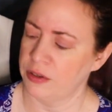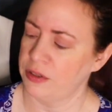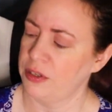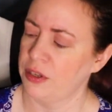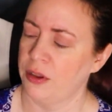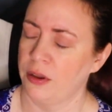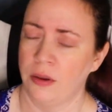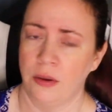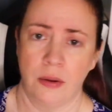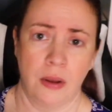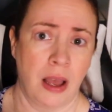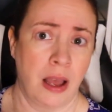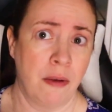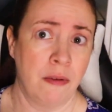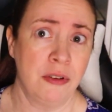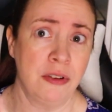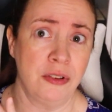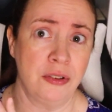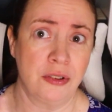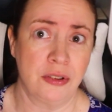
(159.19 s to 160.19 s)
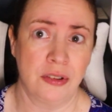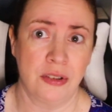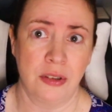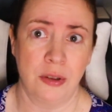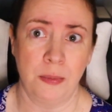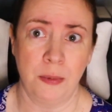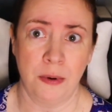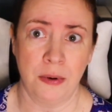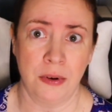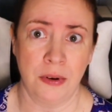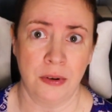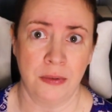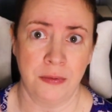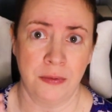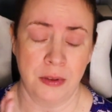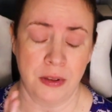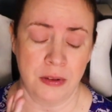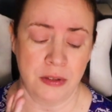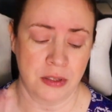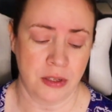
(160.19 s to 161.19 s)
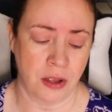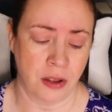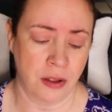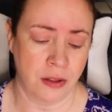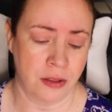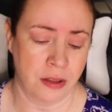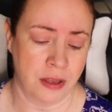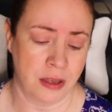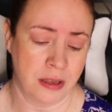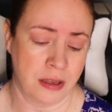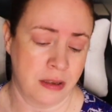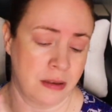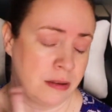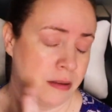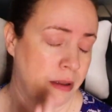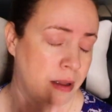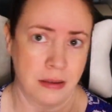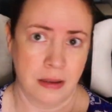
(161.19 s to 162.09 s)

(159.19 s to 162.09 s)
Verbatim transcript: So I was super, if you saw the,